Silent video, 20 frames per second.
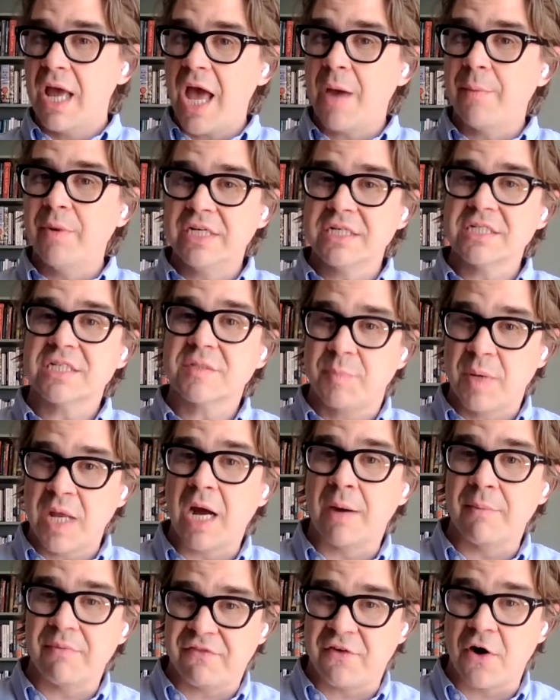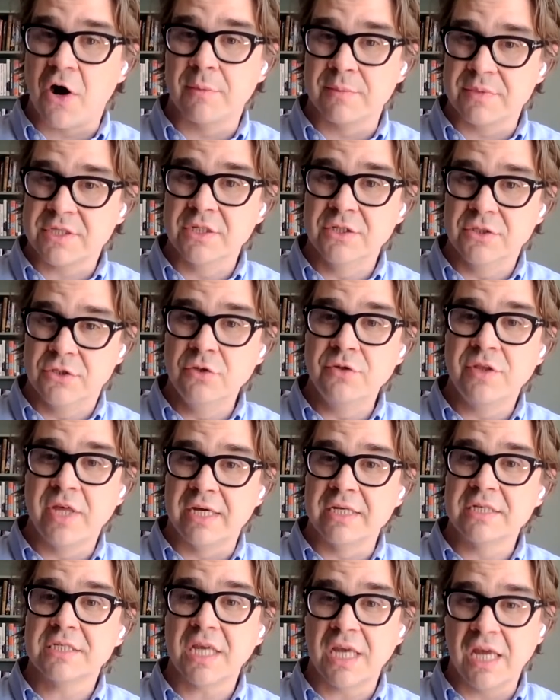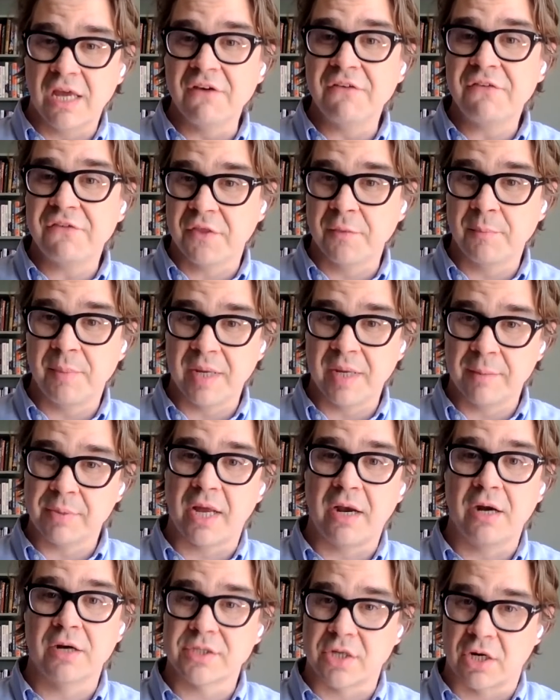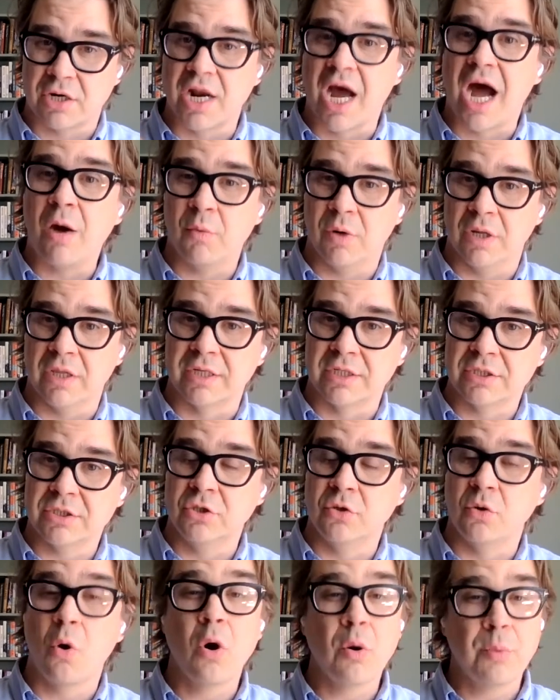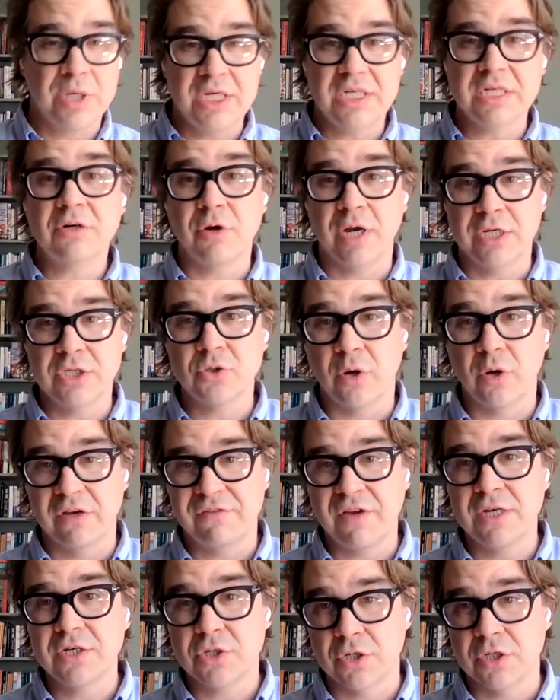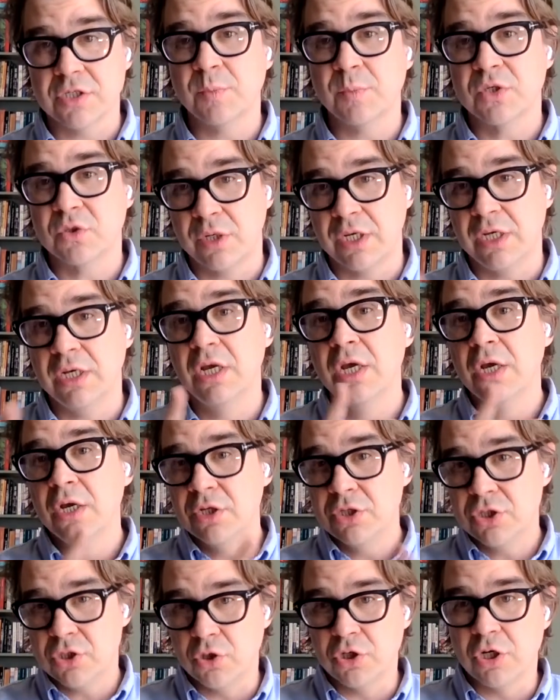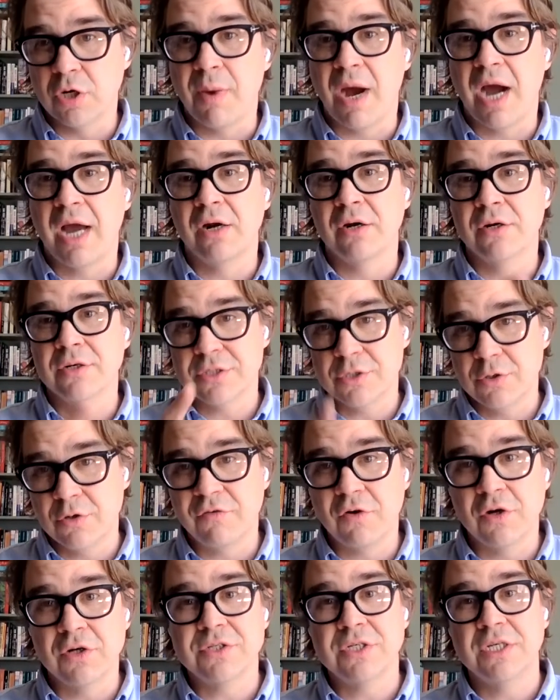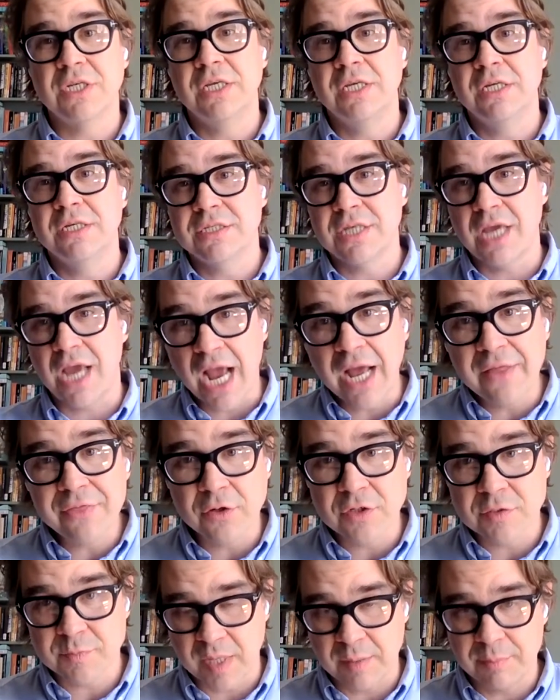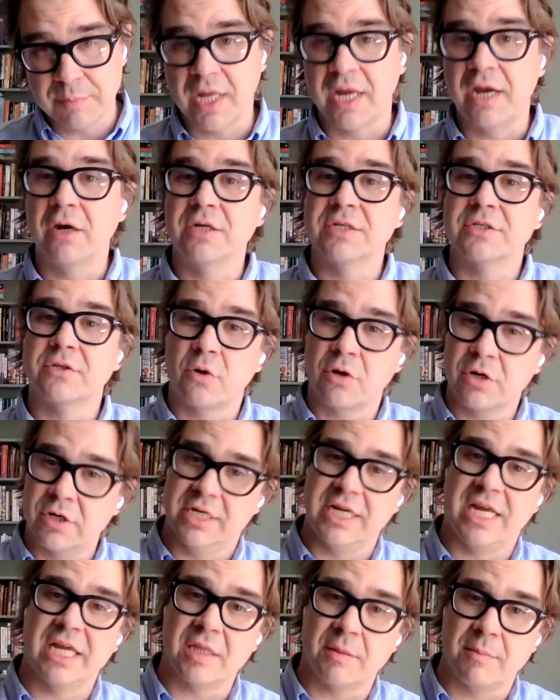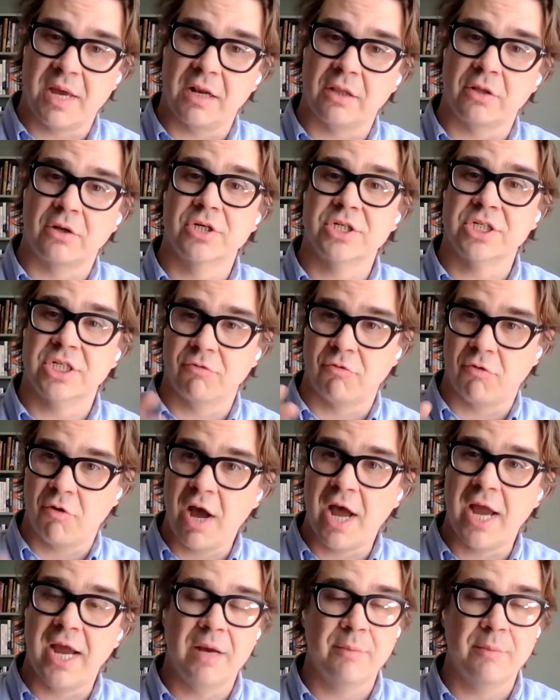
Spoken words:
And we need to spin up firms to do this if the big players are not willing to, or we need to create joint ventures between junior miners, universities, and those big players in order to get the metallurgy right.